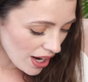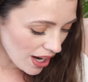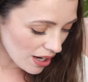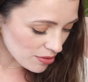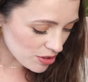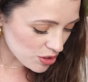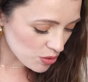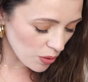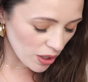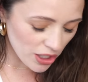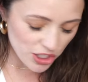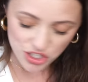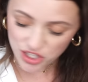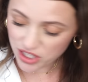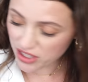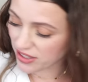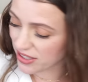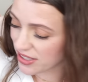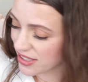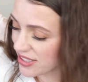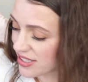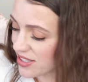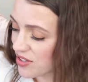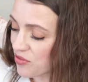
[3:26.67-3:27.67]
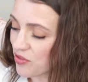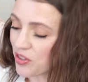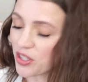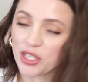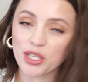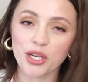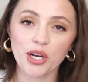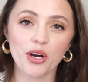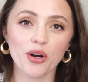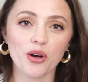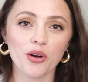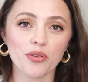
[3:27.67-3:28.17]
I was watching this
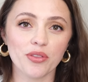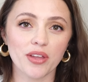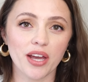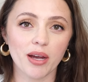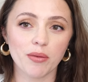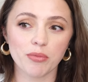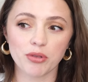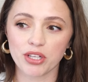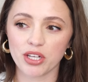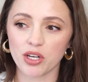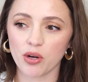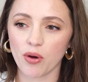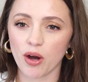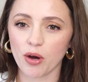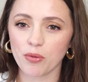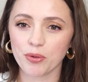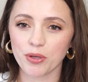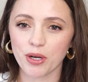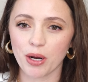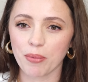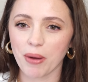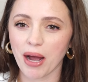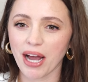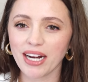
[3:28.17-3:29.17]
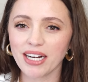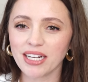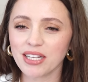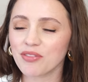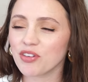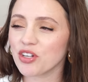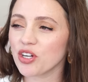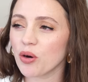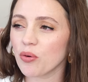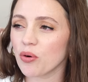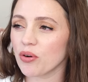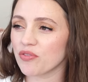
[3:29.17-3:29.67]
video that Emily Noel put up. I don't
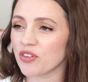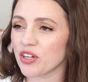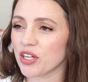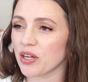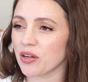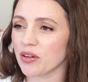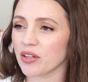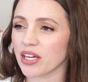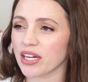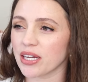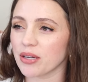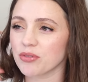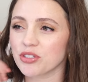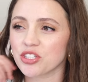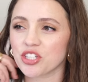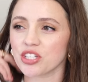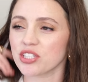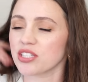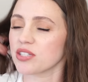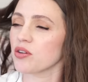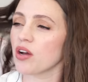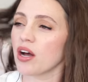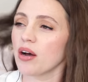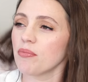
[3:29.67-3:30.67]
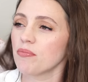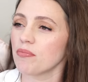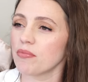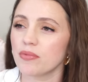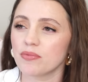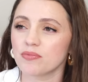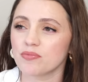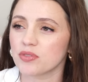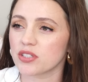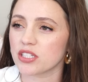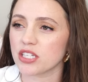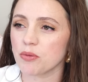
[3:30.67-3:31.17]
even know what video, like it was just a
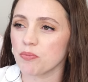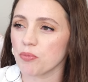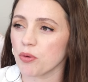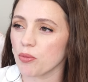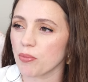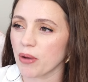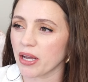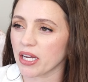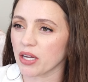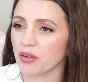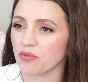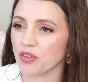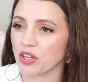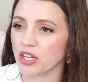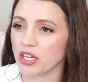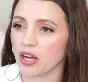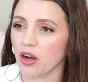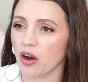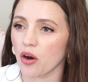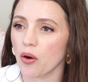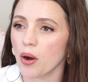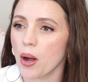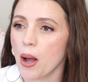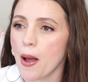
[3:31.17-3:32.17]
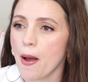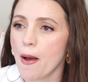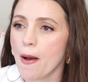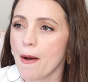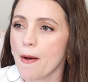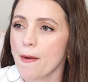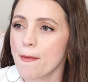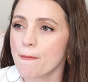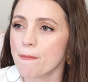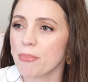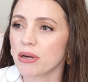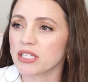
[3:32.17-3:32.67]
simple makeup video,
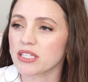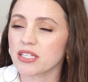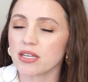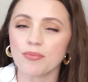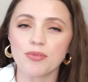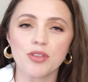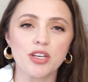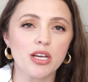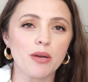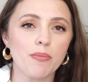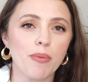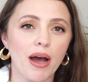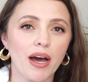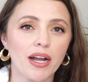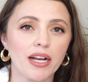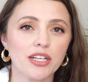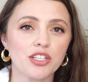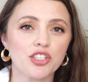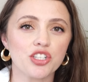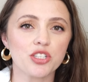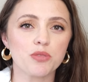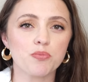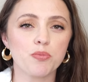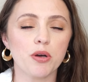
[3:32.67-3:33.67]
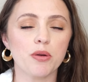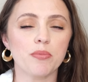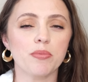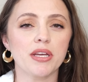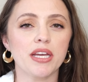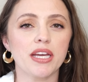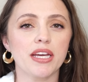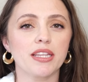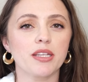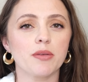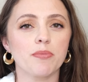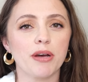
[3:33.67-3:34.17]
but something about it just put
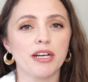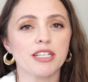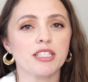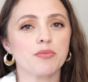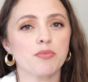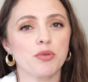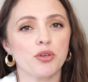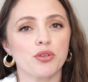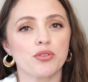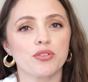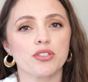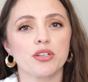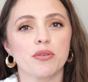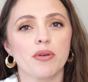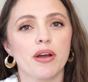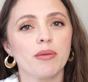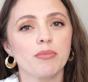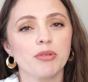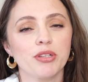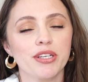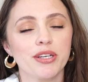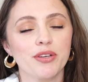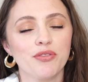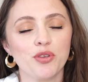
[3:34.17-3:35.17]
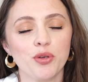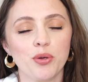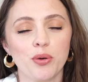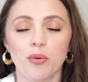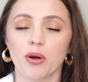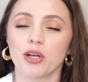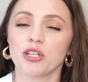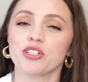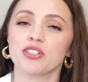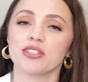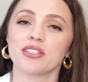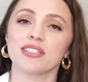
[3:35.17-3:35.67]
me in the best mood. So Emily, if you're
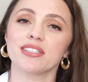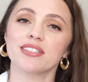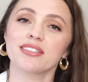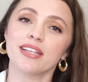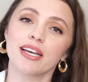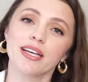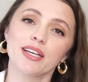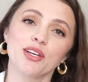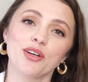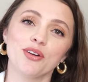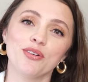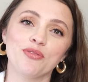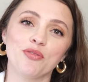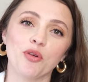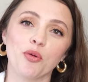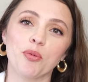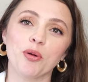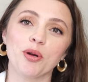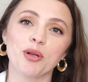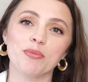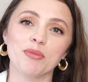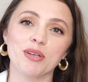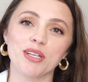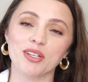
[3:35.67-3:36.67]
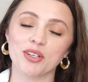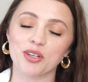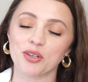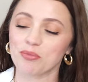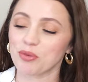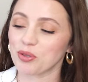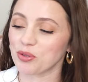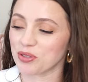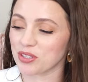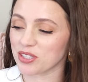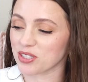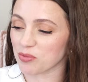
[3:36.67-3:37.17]
watching this, thank you for putting me in a good
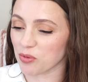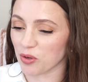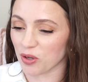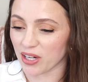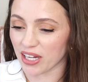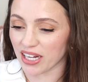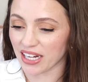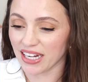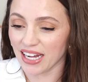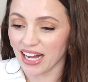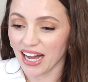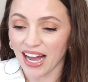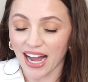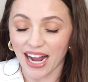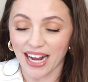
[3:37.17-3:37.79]
mood this morning.